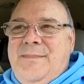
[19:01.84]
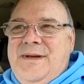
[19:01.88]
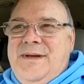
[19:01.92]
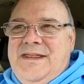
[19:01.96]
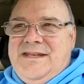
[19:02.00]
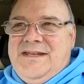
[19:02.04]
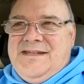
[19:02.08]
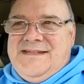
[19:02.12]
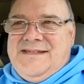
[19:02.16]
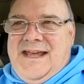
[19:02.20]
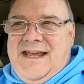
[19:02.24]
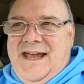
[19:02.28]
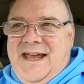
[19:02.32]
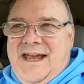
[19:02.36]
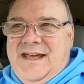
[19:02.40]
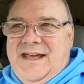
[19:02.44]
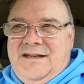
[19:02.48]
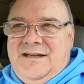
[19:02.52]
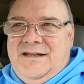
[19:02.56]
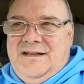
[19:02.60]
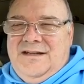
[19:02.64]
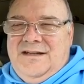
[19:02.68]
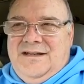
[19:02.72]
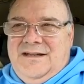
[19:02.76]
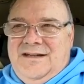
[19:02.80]
be the second
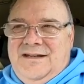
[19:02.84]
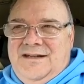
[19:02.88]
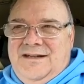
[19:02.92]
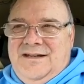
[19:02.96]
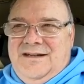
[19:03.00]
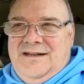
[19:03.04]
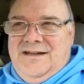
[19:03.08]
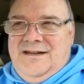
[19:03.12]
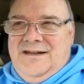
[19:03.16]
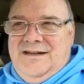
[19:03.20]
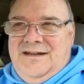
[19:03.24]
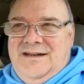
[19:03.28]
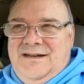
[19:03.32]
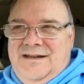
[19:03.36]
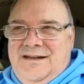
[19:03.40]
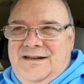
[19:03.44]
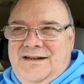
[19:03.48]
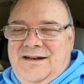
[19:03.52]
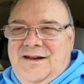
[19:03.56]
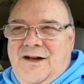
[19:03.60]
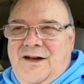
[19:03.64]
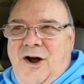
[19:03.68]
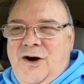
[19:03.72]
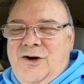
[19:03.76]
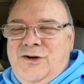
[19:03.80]

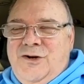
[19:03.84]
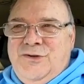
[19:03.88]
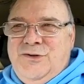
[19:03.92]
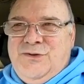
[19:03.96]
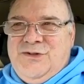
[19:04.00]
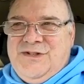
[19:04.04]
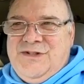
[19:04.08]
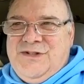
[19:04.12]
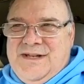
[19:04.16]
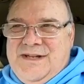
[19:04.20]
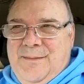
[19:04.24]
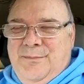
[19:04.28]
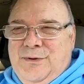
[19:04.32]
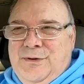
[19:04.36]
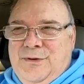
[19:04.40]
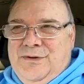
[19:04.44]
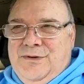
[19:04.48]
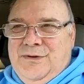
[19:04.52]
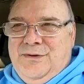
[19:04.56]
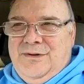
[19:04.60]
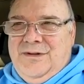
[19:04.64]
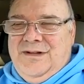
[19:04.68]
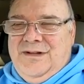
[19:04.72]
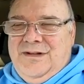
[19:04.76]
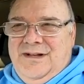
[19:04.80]

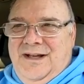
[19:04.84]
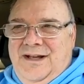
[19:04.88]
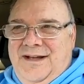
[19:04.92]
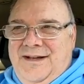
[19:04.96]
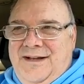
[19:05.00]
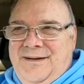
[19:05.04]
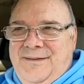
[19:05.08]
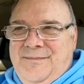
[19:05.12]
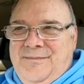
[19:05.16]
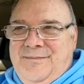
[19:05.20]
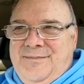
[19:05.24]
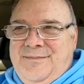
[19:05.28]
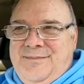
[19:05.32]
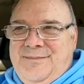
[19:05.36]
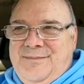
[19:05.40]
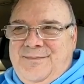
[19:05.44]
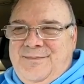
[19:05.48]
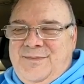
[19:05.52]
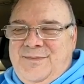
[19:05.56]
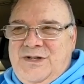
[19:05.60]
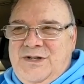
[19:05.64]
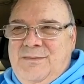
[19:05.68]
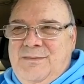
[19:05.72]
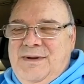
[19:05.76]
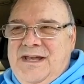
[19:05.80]
Ardusimple
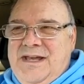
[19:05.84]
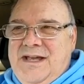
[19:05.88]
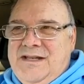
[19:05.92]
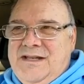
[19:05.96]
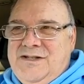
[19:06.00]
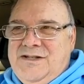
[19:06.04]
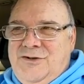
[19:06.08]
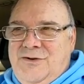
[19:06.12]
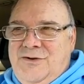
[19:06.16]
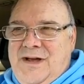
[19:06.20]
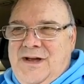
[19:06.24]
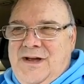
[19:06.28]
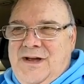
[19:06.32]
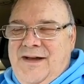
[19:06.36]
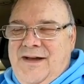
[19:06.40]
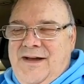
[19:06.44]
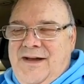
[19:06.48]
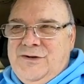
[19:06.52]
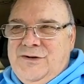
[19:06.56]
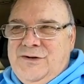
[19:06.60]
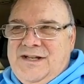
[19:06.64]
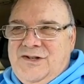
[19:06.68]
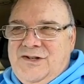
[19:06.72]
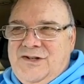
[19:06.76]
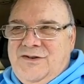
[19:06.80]
GPS you have, or is
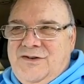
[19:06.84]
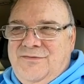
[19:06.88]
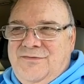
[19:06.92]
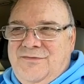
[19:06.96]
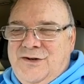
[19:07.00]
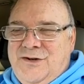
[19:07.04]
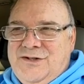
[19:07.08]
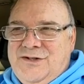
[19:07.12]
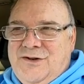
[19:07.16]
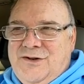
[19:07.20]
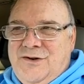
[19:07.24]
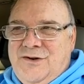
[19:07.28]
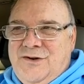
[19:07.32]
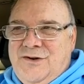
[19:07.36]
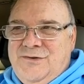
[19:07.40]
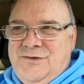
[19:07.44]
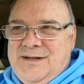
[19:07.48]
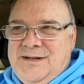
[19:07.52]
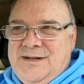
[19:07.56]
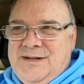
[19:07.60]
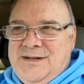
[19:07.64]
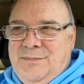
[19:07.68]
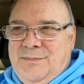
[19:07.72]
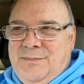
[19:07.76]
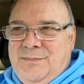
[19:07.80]
that your first
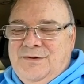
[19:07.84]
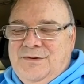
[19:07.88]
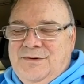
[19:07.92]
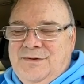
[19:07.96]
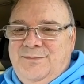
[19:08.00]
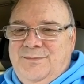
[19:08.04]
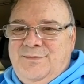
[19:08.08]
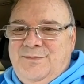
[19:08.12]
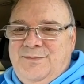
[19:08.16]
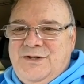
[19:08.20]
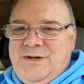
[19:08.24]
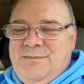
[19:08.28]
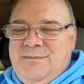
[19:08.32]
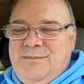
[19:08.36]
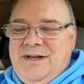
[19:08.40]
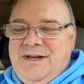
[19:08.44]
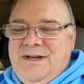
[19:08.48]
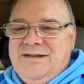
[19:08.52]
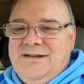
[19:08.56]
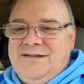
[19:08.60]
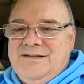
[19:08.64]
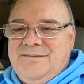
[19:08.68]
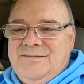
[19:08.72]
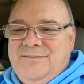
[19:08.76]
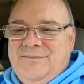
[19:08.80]
Ardusimple
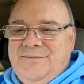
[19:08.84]
GPS?